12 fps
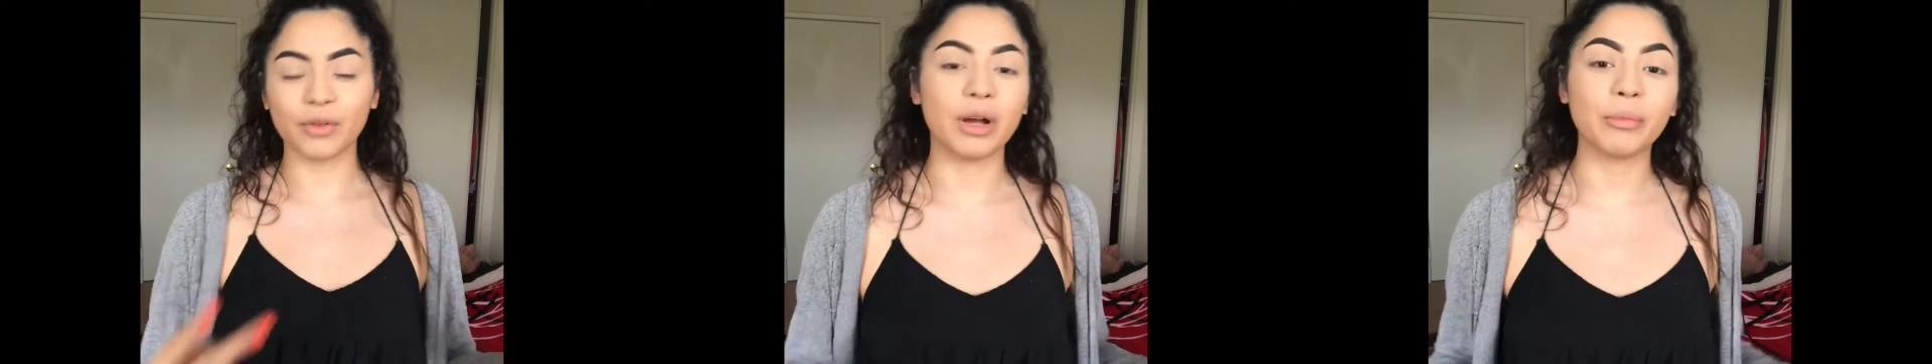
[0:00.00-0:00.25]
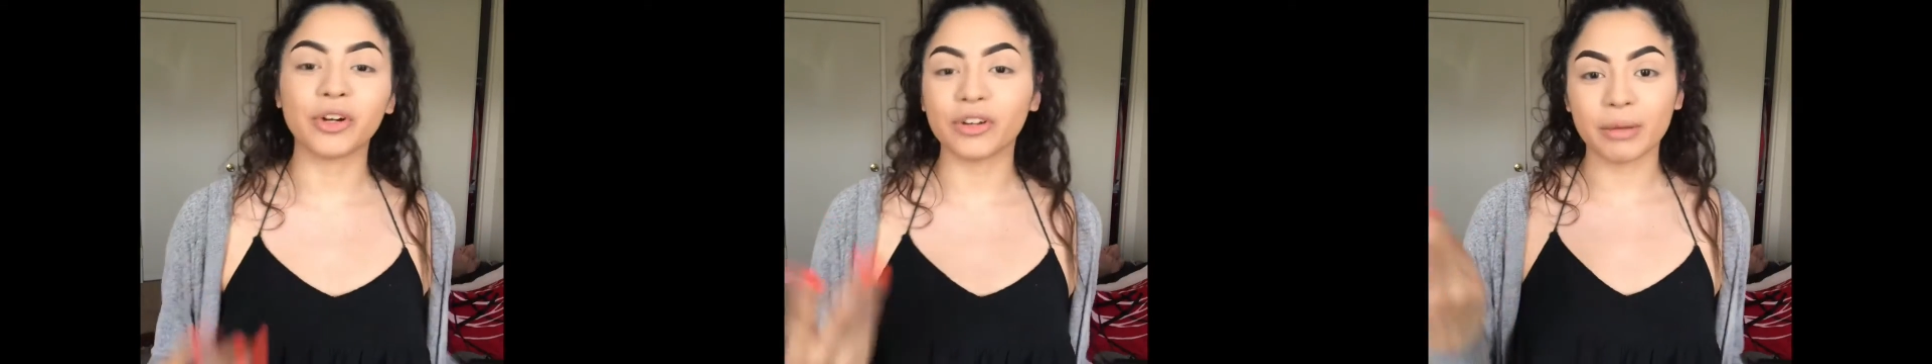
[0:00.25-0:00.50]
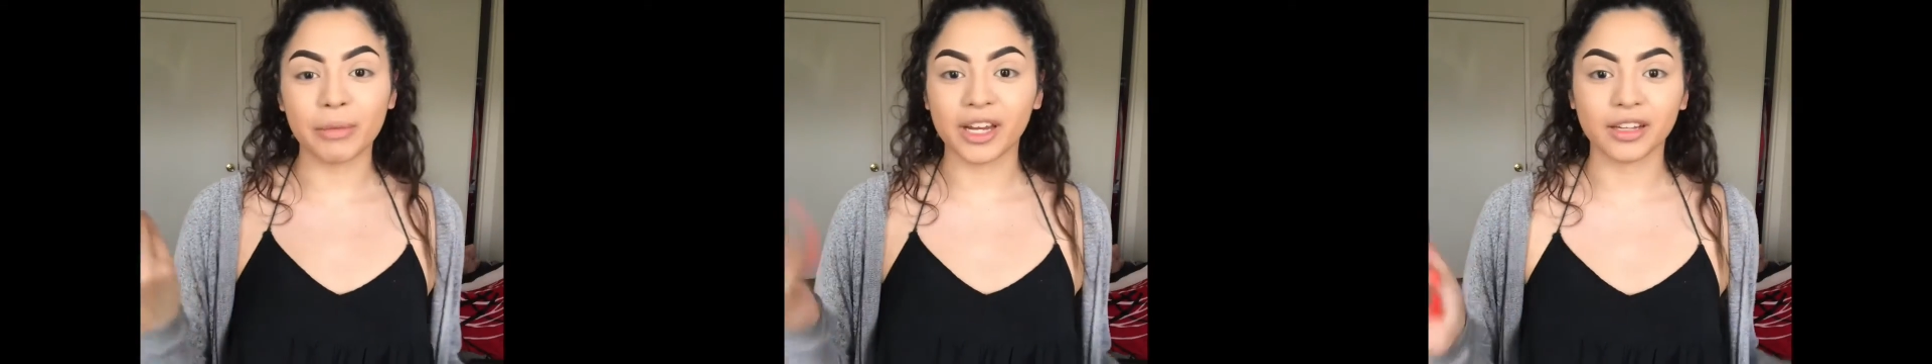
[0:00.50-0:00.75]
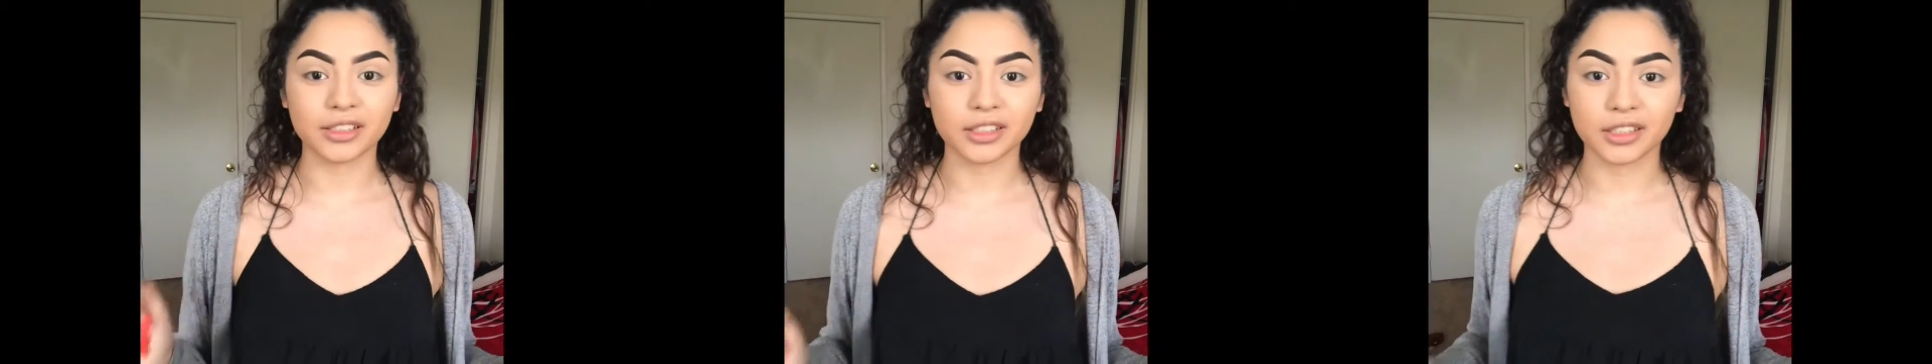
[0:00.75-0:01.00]
Well, I'm gonna go get my
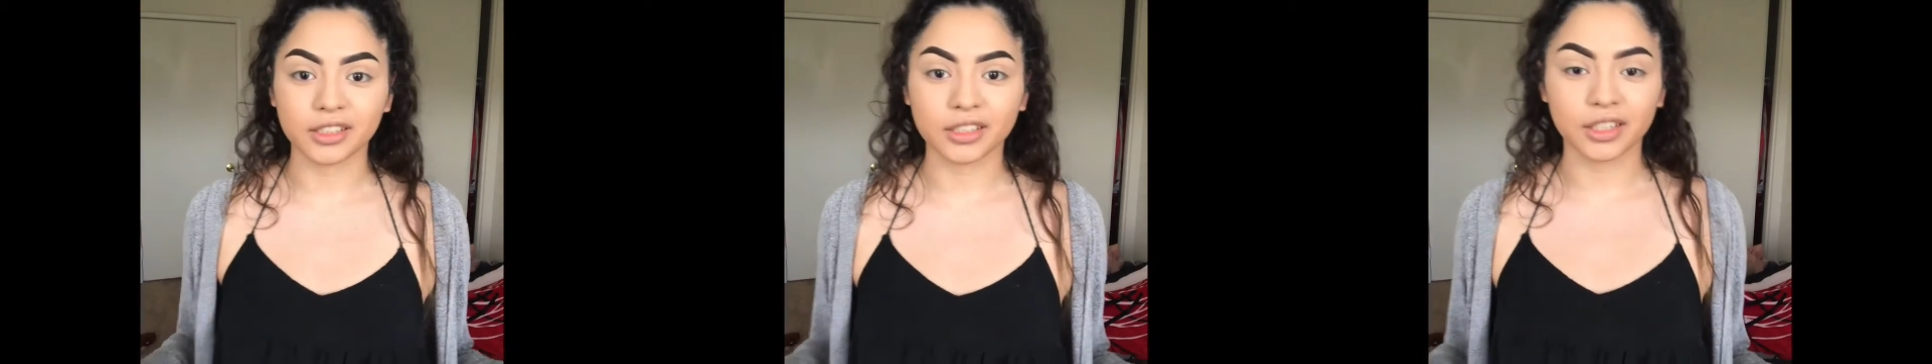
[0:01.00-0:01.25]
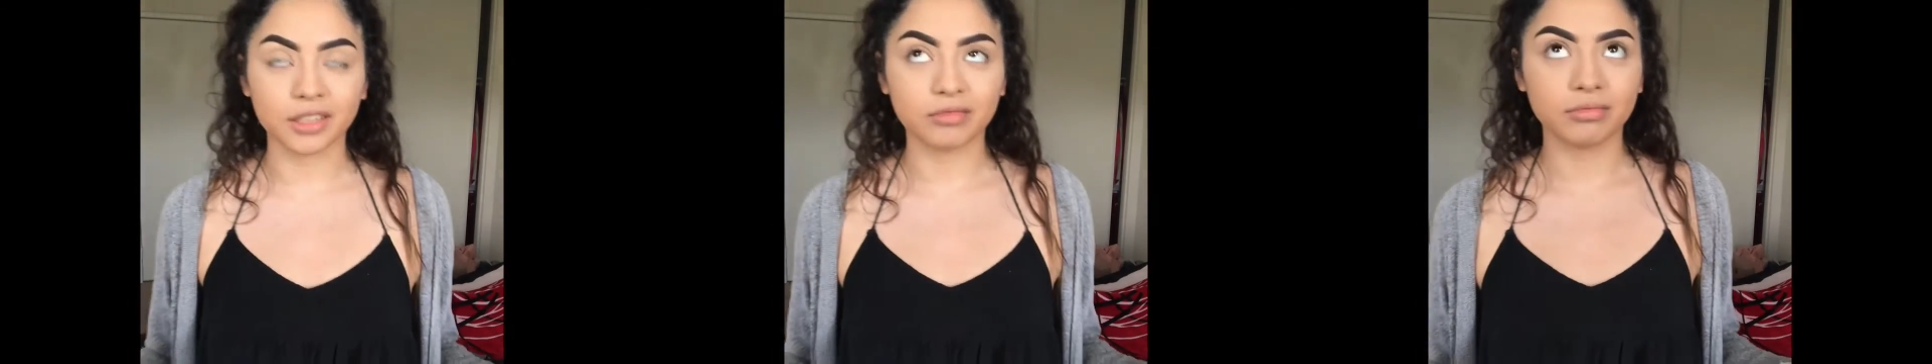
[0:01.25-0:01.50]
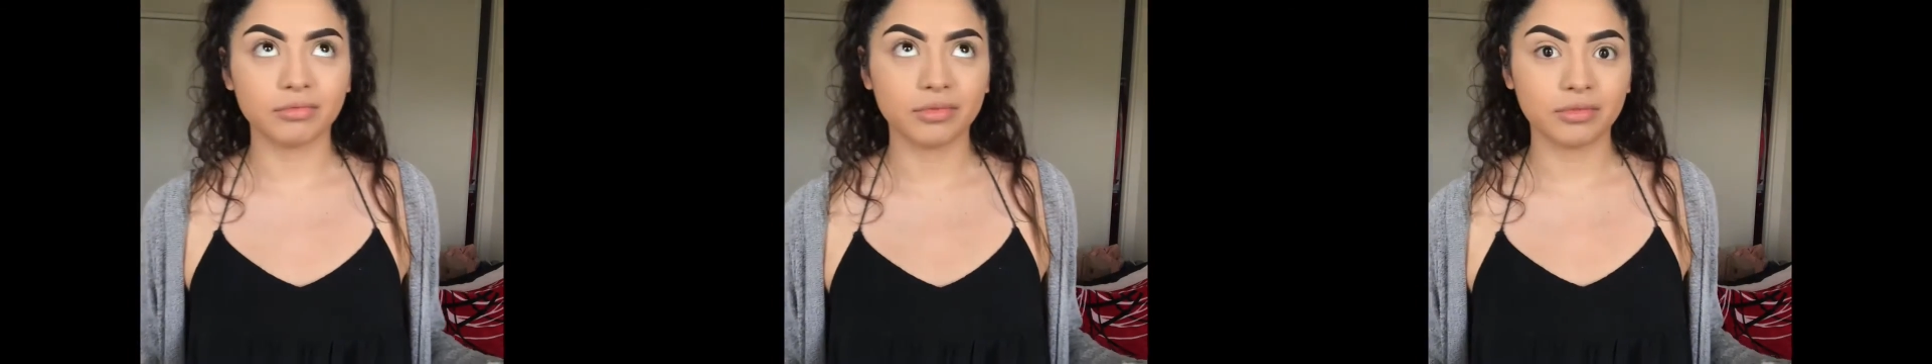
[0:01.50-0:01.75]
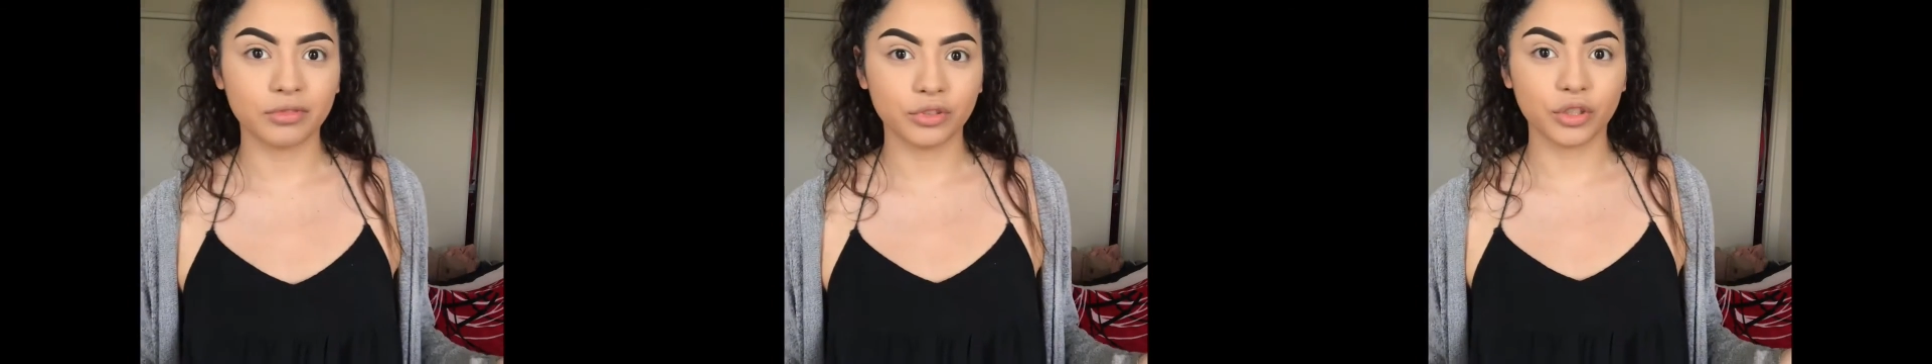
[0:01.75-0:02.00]
nails done in like
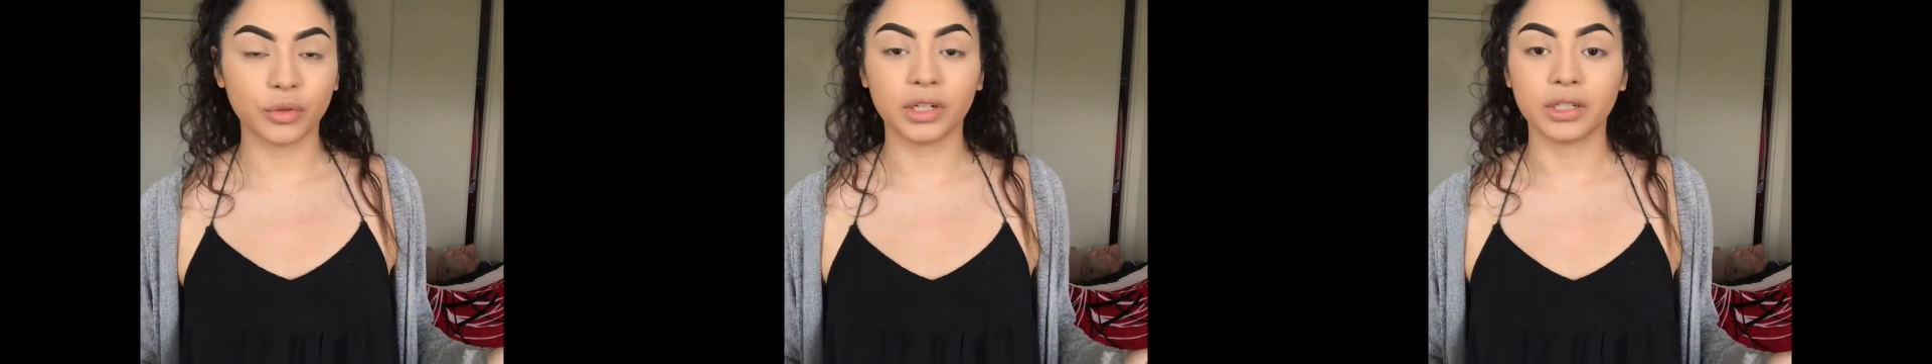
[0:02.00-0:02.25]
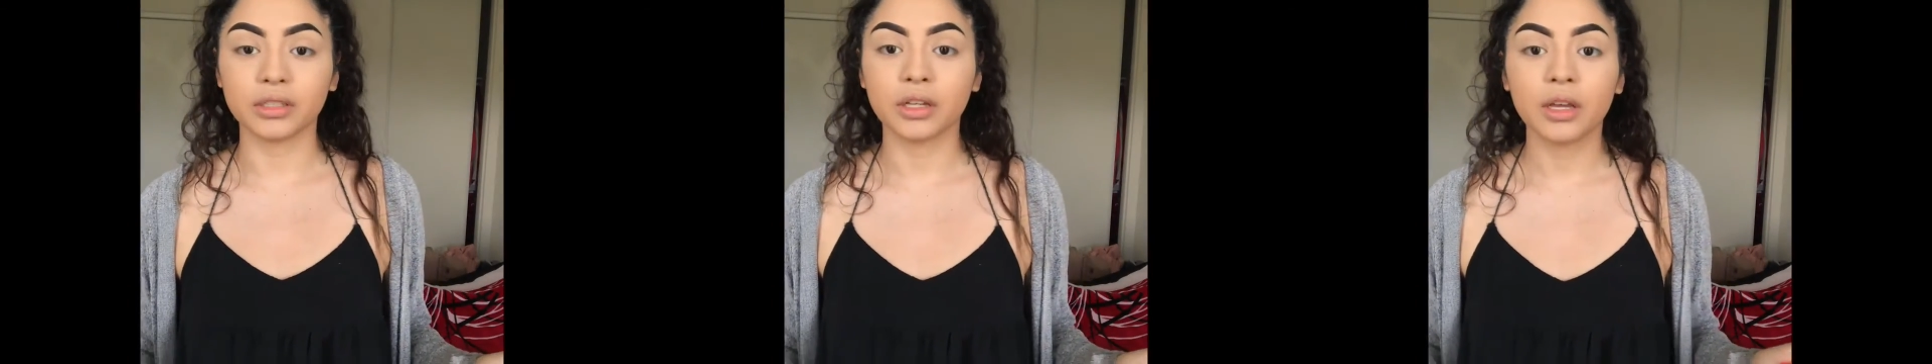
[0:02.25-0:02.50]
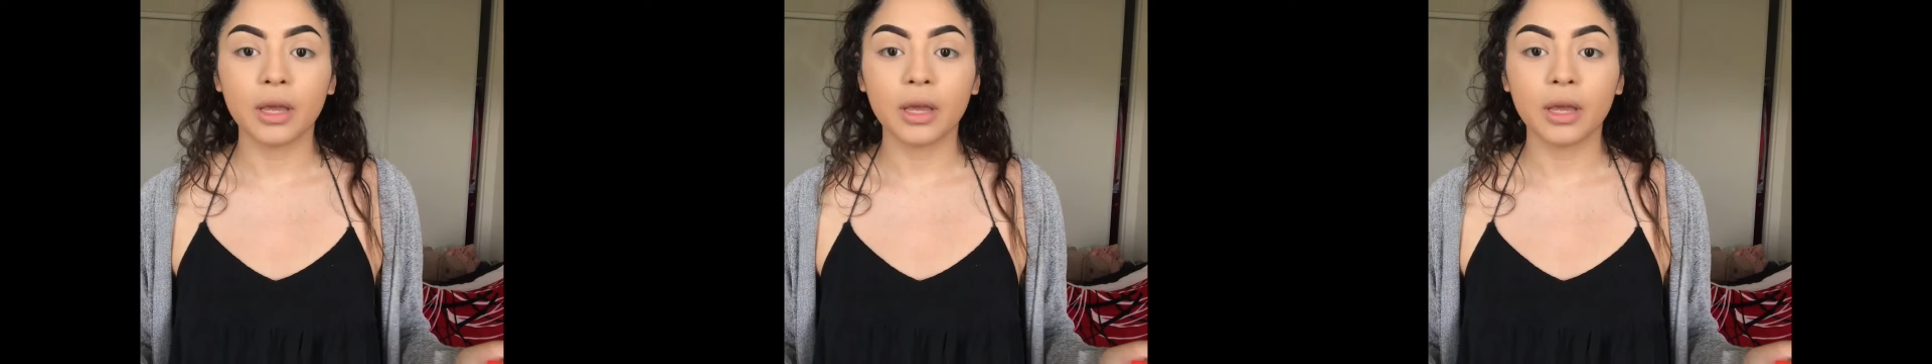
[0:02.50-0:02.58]
2 days.